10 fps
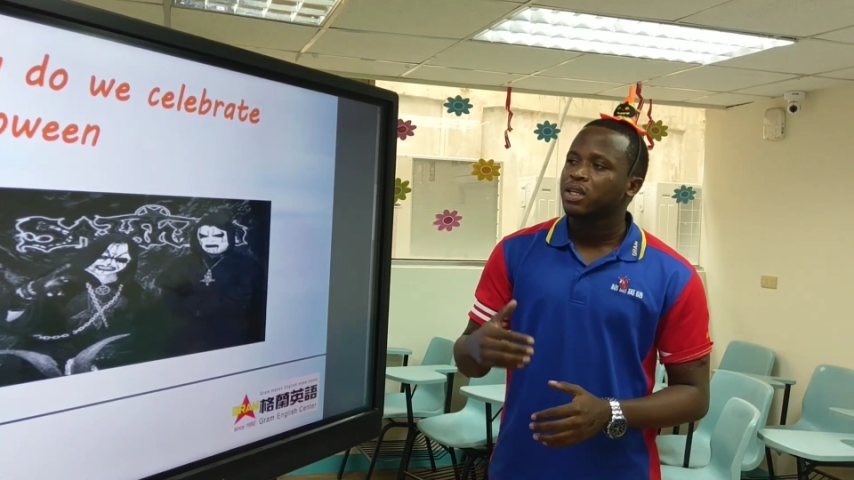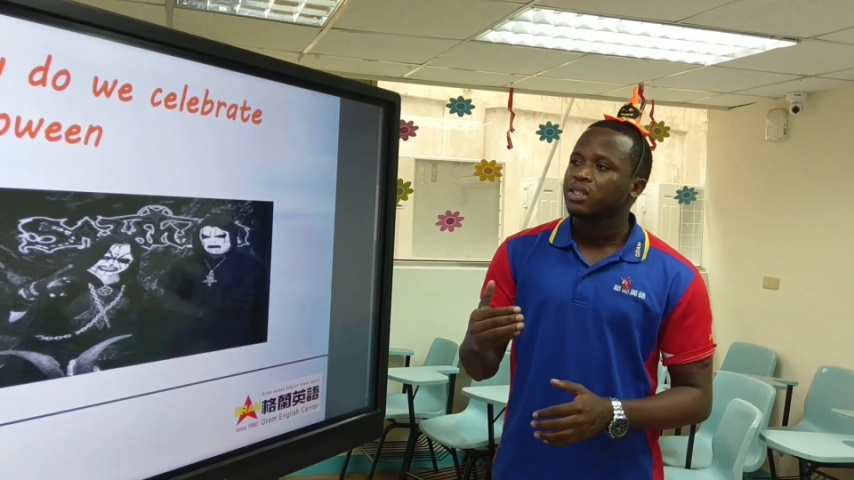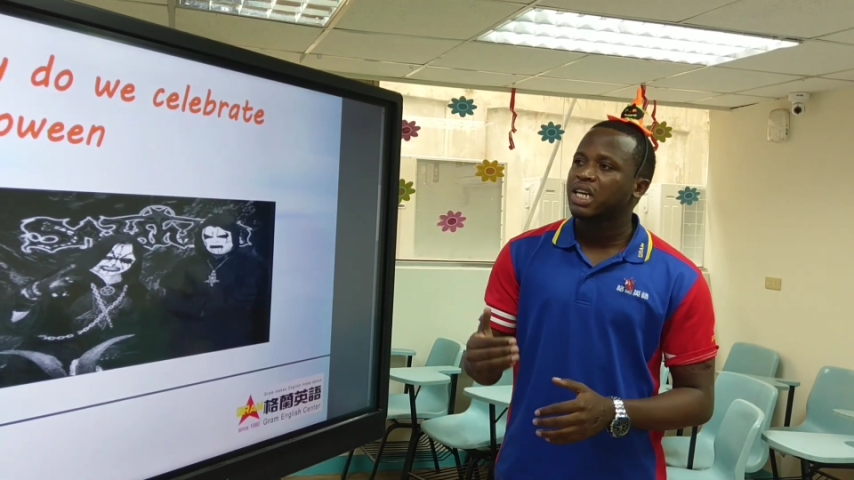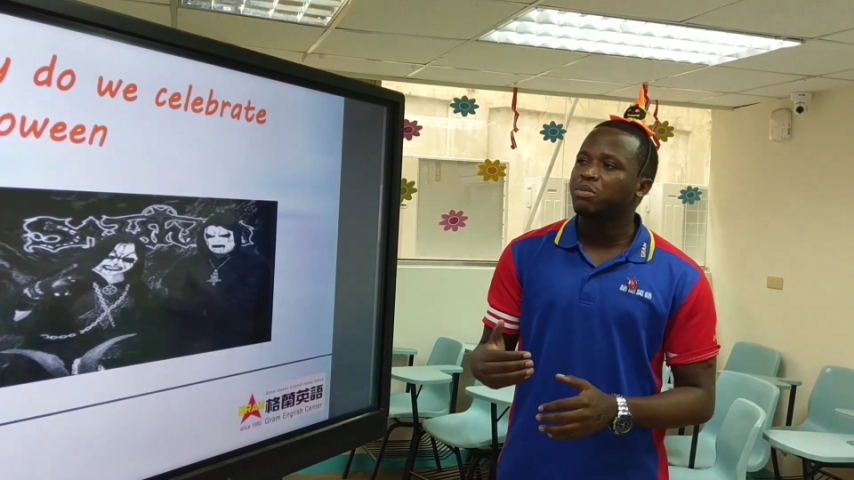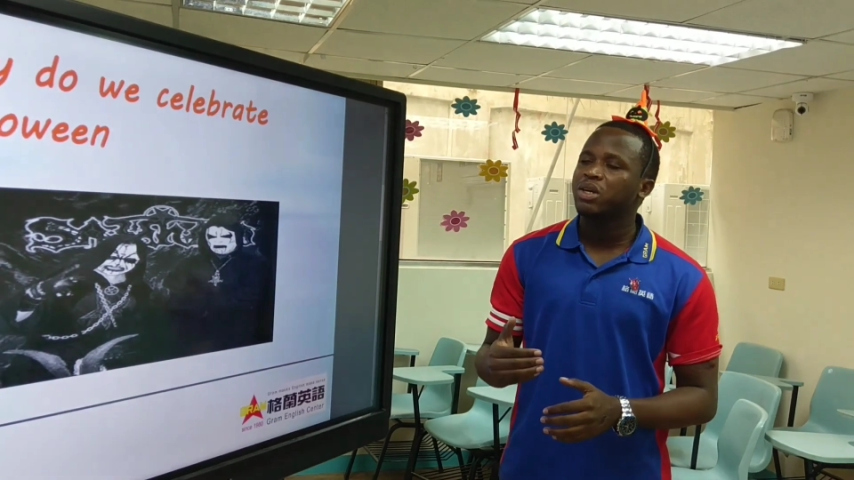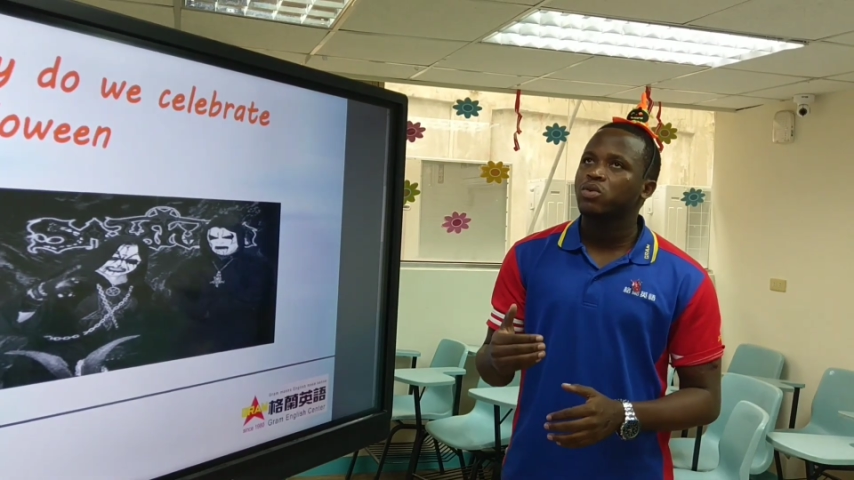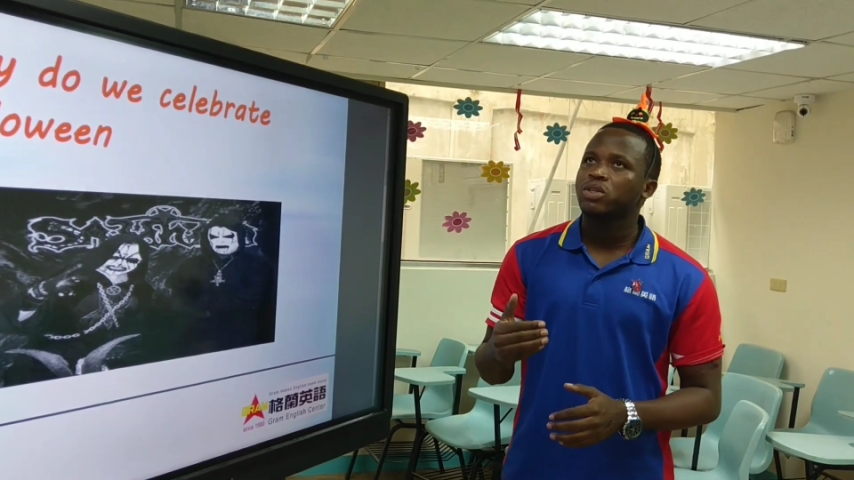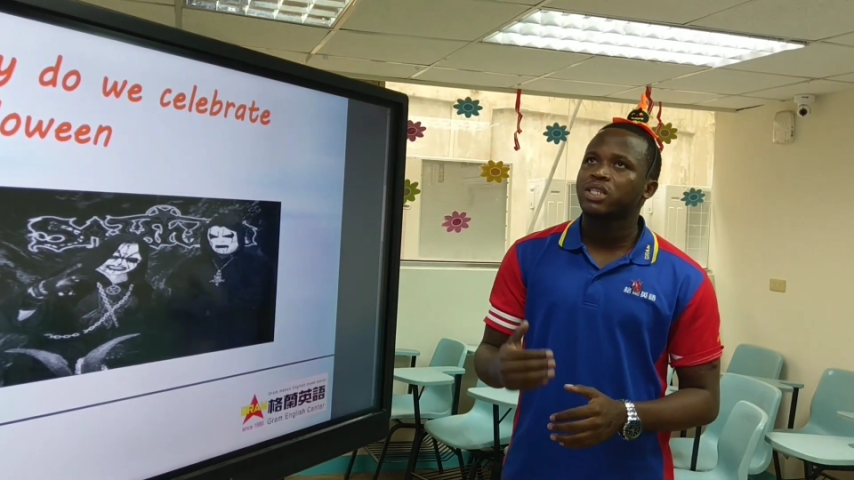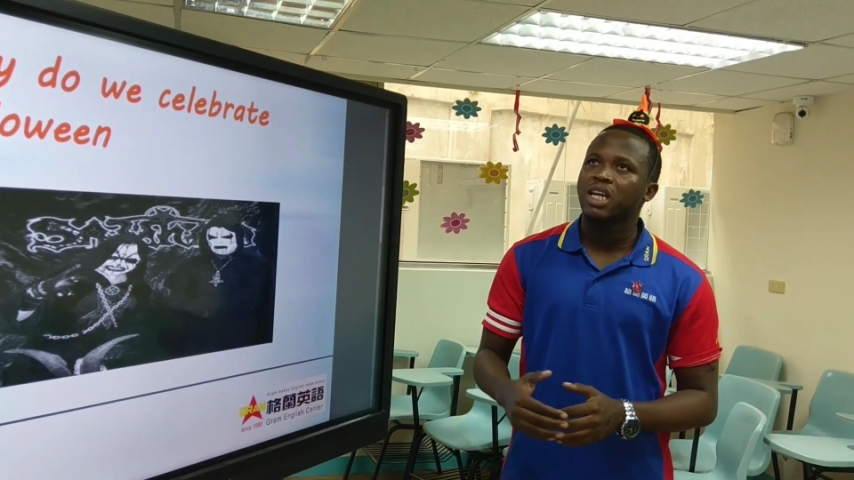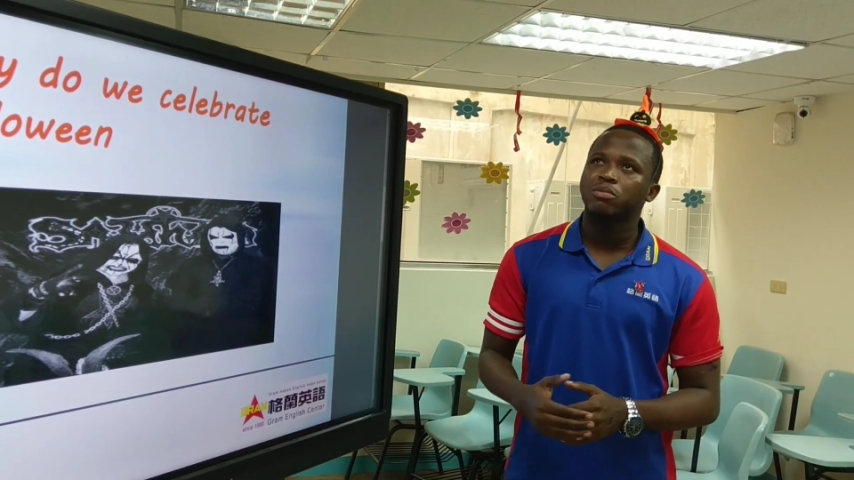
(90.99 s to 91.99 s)
Samhain
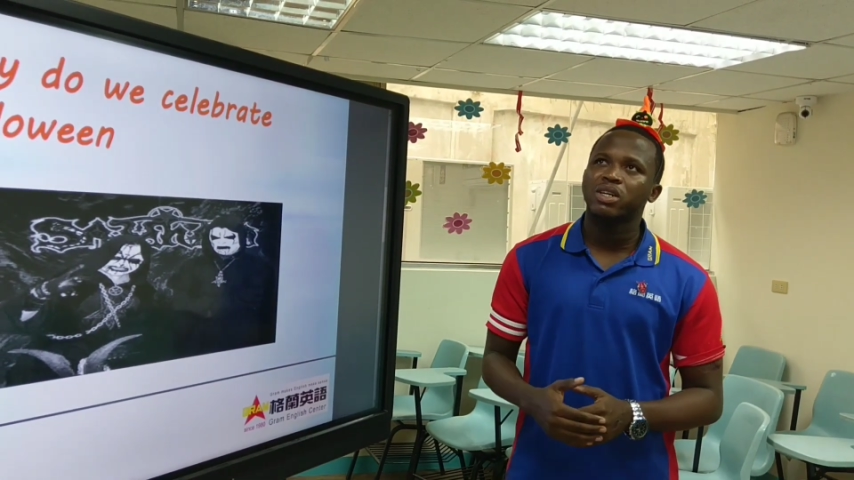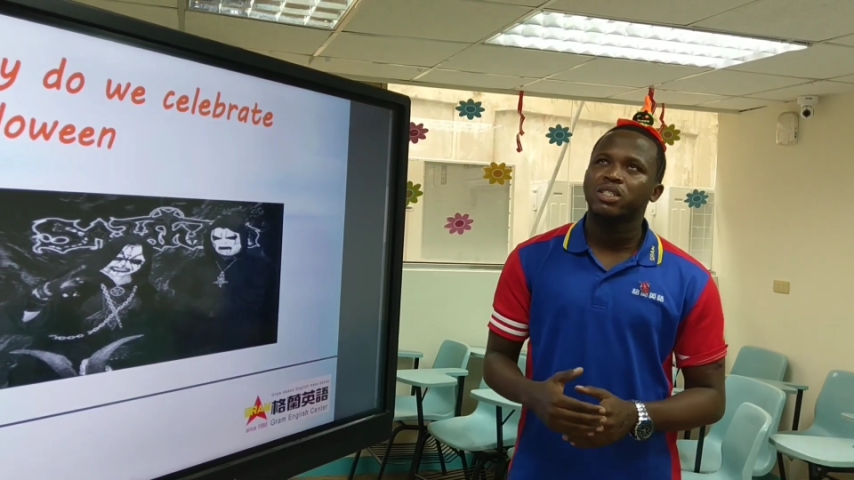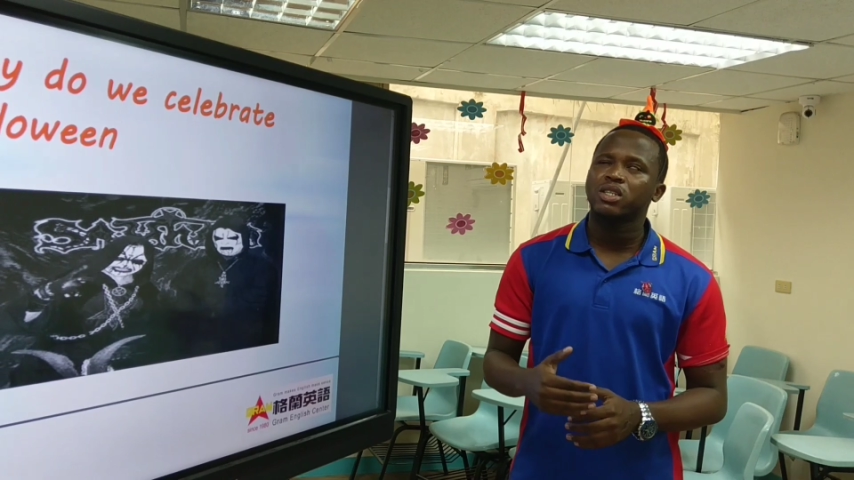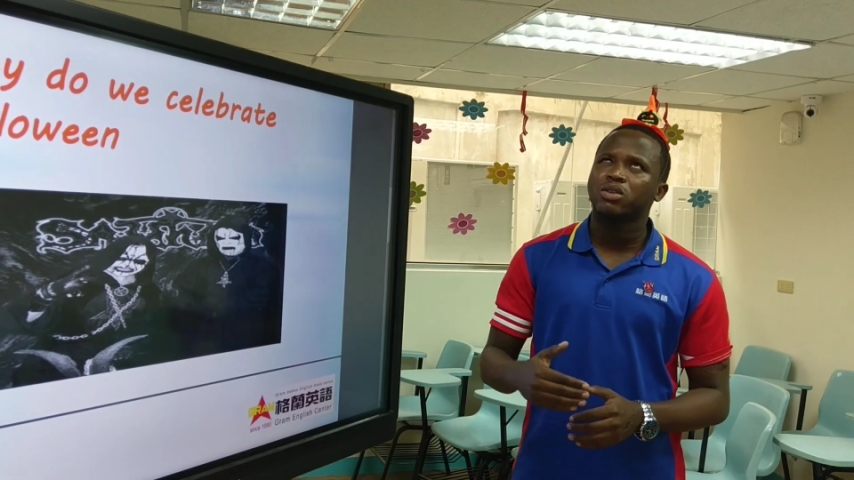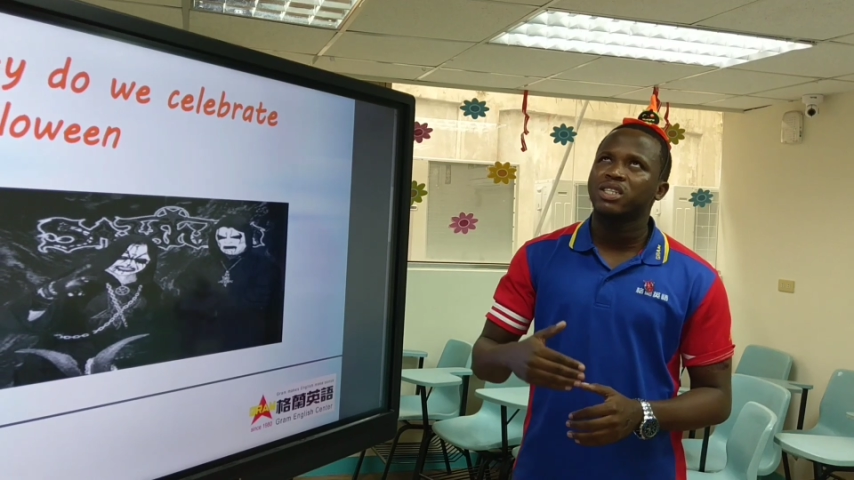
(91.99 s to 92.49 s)
was celebrated